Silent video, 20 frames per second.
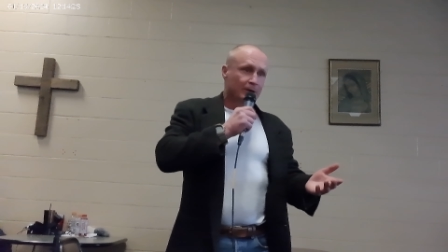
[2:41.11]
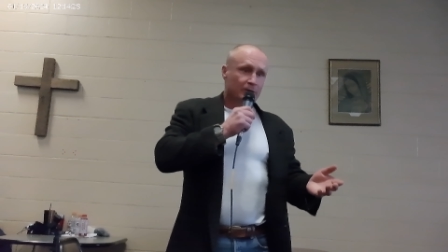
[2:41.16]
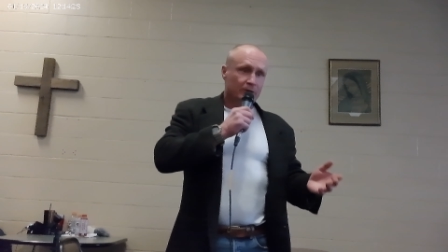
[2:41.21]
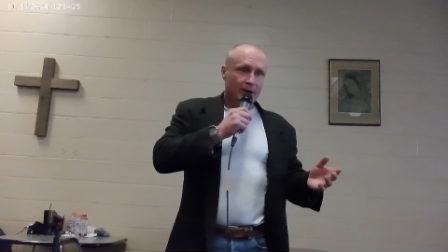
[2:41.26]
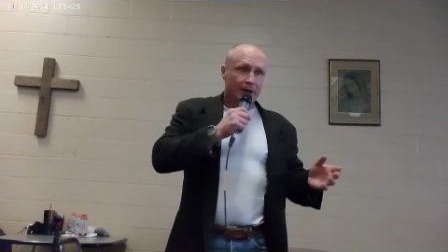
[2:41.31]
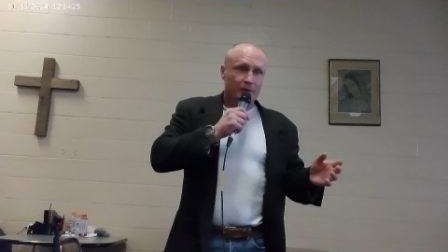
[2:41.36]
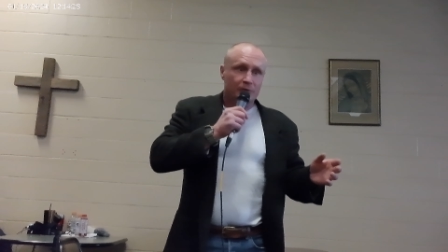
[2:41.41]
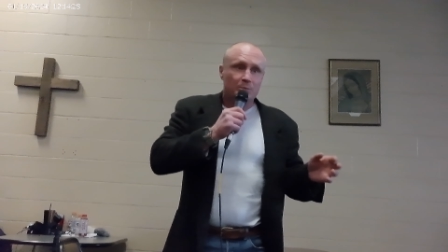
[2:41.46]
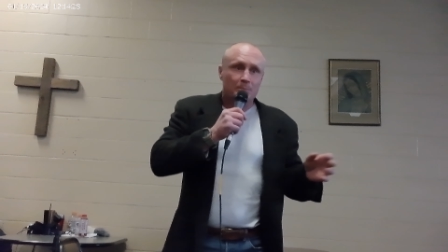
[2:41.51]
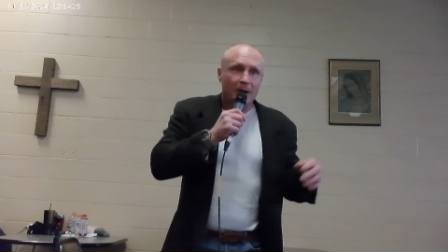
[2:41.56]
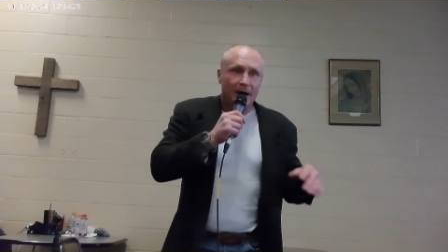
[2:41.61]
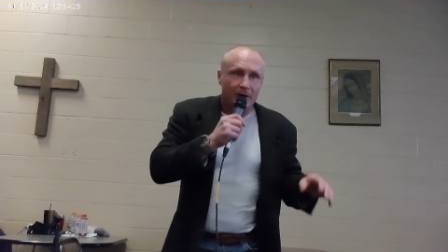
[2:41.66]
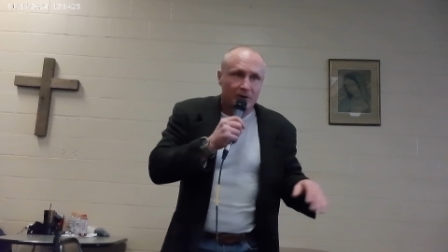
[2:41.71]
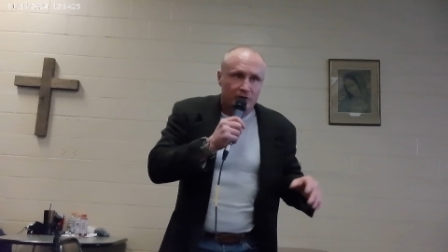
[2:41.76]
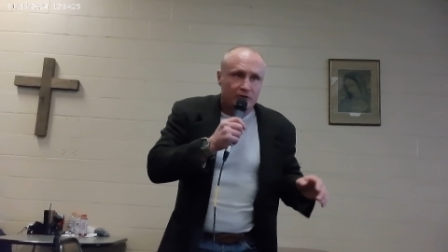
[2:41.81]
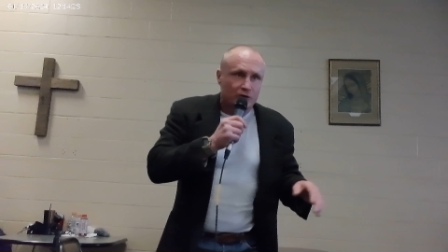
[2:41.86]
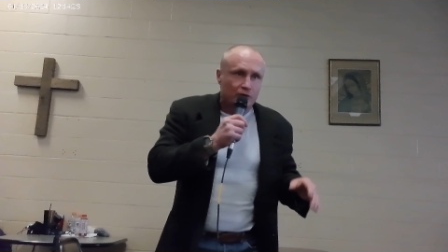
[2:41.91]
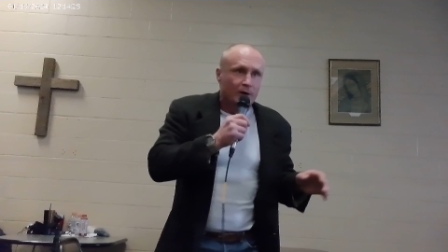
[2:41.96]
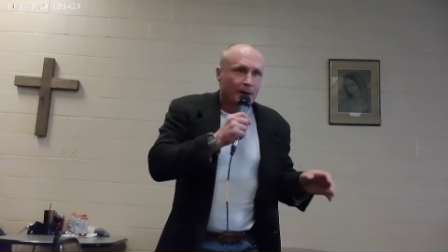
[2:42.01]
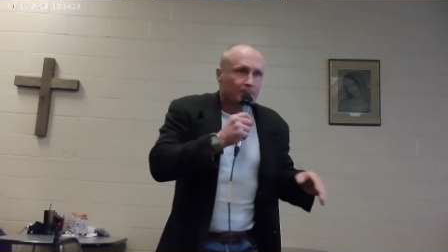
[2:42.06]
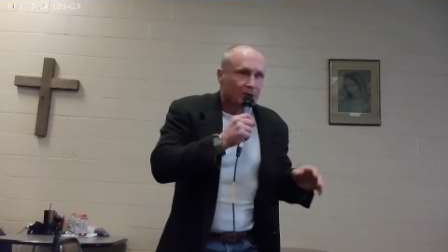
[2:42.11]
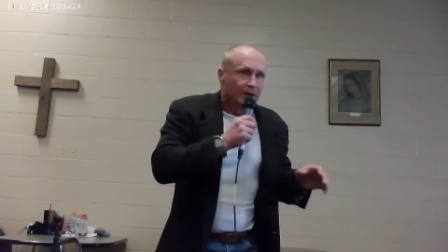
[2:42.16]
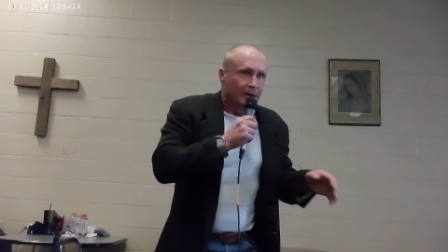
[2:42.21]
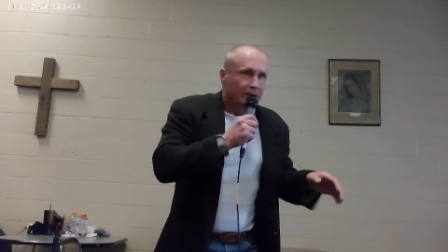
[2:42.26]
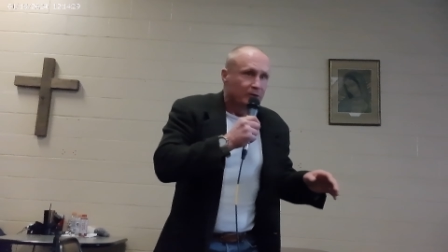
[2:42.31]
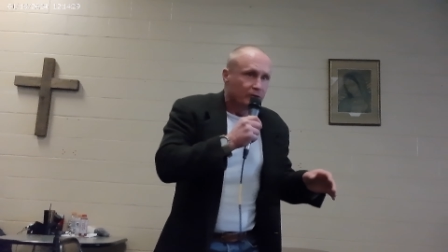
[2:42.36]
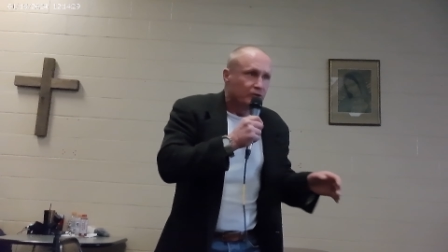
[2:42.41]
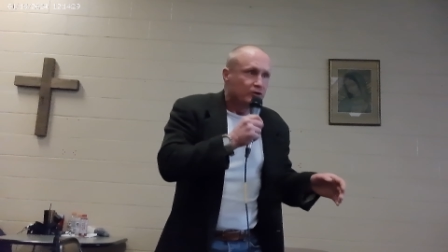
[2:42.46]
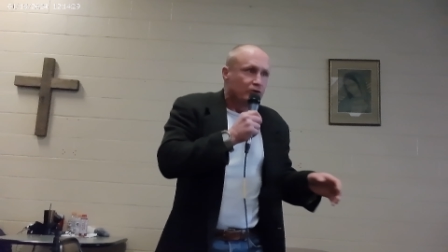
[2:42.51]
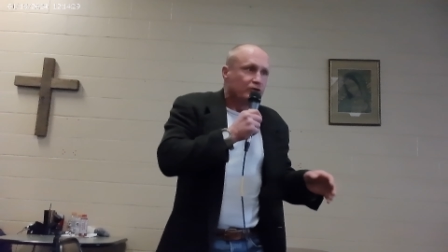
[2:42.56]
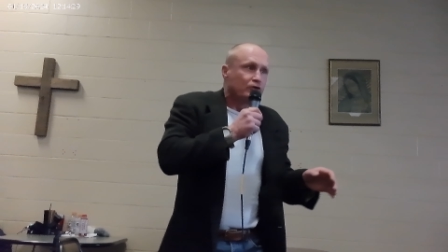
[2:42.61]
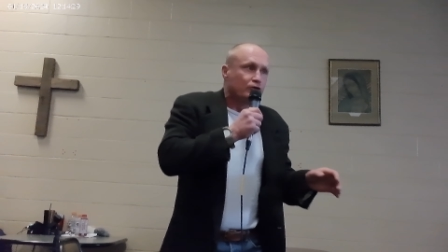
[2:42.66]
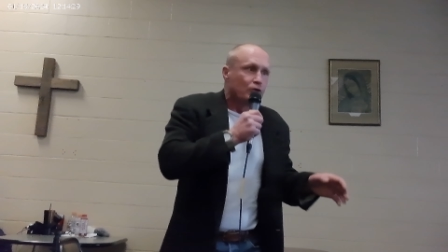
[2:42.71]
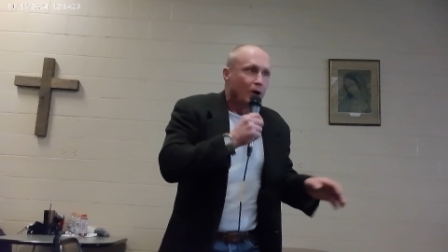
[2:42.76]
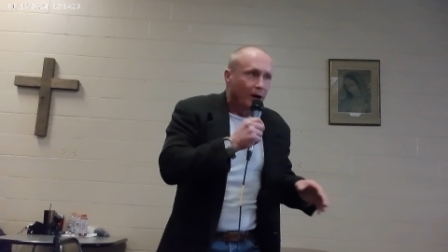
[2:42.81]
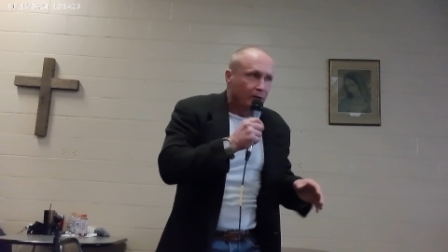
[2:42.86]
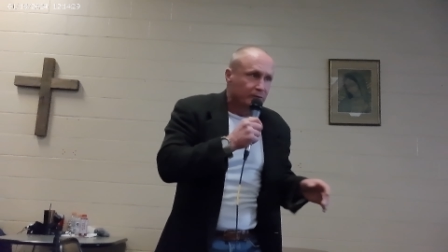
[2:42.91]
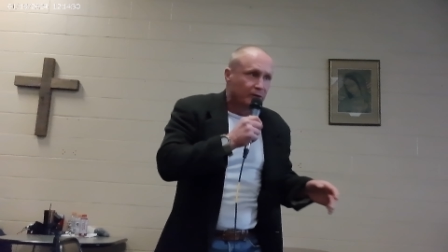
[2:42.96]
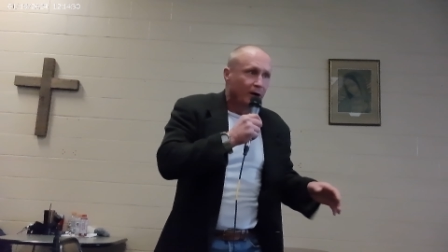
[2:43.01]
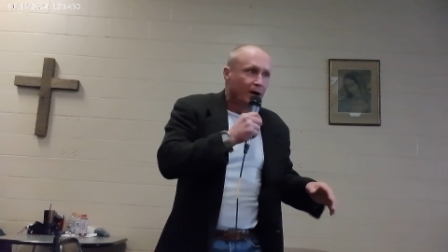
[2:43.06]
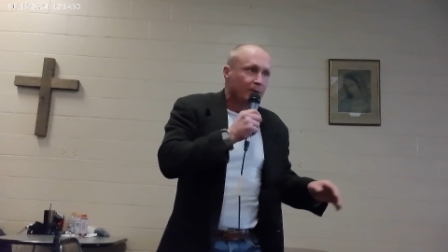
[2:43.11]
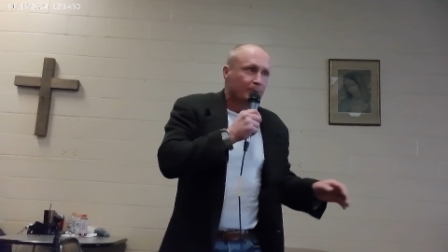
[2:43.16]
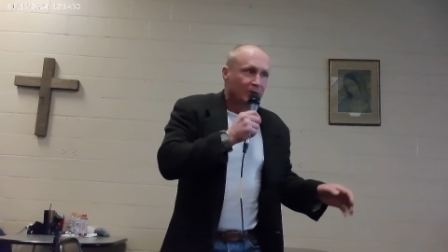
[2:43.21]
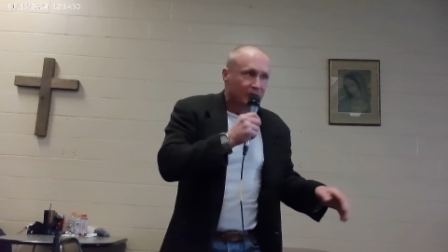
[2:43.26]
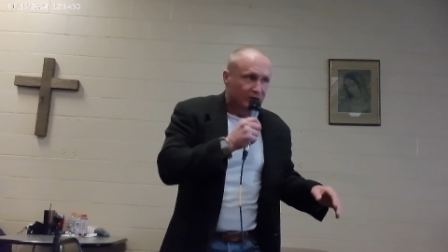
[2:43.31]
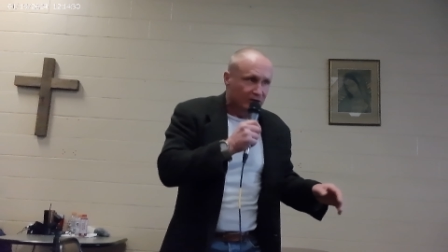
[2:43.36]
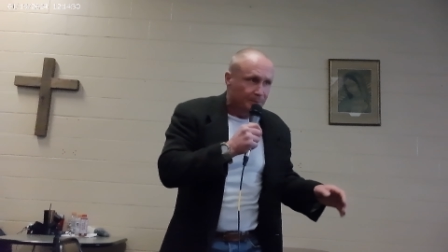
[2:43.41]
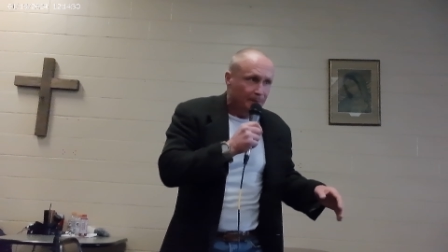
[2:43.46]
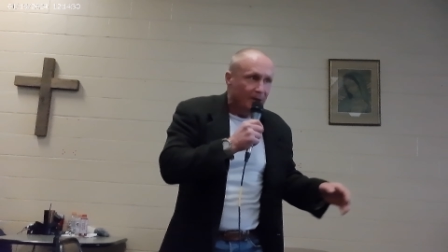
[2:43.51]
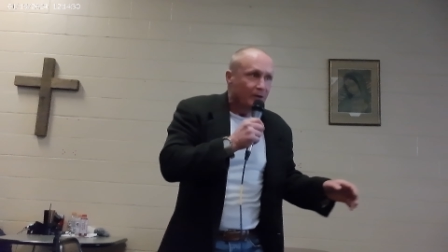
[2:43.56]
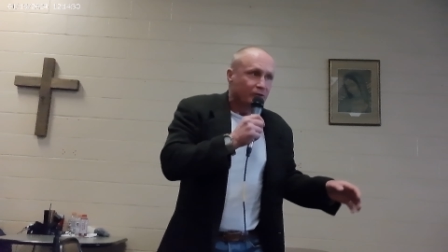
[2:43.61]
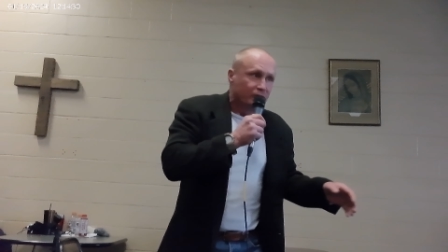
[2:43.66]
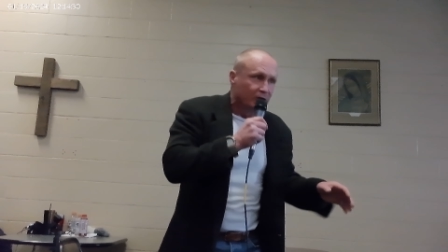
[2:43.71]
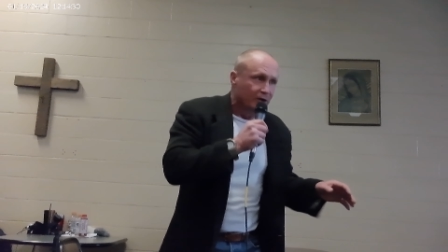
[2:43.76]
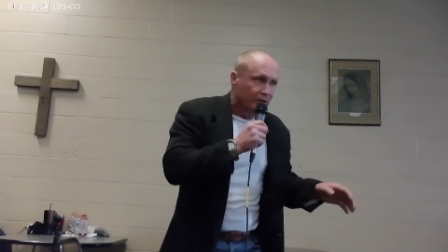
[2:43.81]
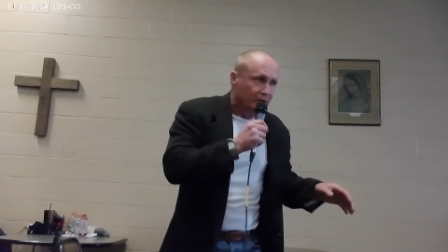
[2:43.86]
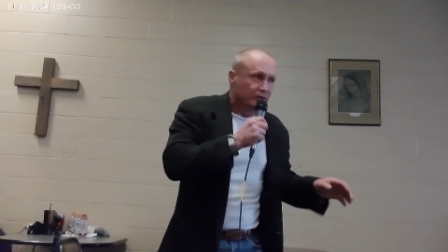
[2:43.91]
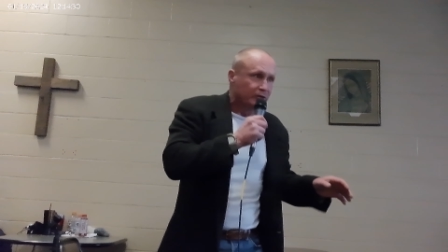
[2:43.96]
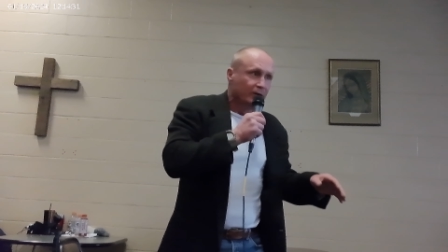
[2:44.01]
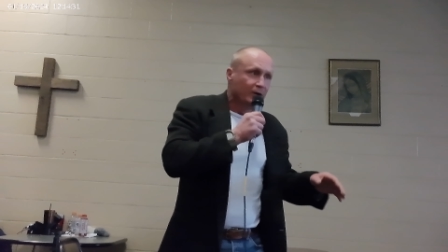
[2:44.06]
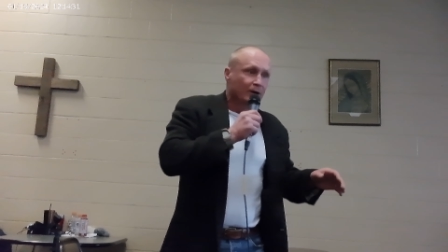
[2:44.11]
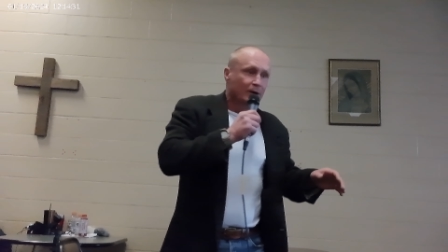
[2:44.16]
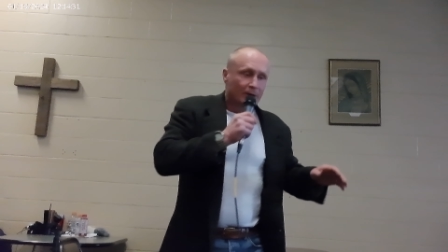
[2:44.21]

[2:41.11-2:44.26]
and, but I was trembling and just struck dumb and speechless.